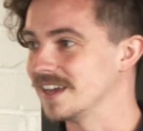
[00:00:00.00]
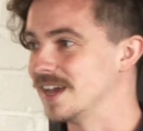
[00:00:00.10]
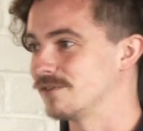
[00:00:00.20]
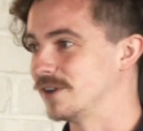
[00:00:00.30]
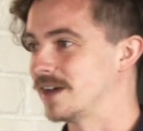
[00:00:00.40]

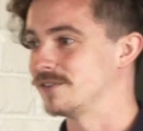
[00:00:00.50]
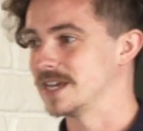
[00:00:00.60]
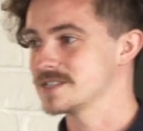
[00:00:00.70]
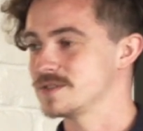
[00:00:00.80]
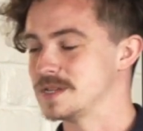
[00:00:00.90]
careful and have an
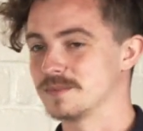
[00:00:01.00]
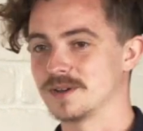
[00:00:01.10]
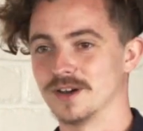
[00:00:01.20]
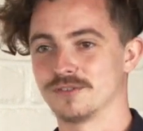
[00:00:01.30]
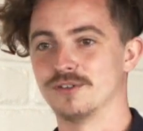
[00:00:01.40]
extra SIM
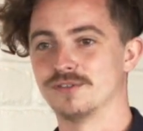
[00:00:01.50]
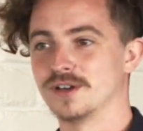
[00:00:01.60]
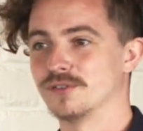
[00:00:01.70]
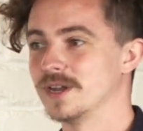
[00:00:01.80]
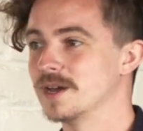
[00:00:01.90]
card for a
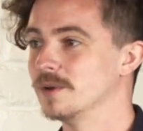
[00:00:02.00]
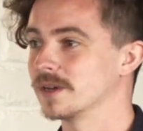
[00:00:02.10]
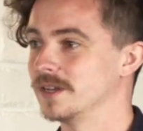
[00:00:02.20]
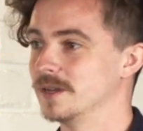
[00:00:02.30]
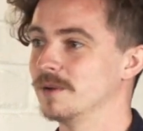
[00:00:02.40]
rival
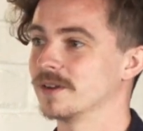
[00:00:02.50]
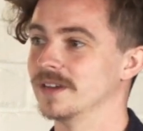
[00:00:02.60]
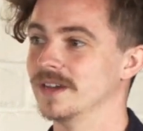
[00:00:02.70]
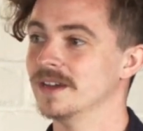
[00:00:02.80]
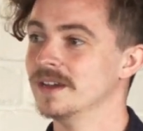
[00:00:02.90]
network in your
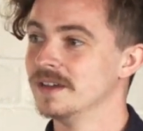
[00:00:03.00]
pocket,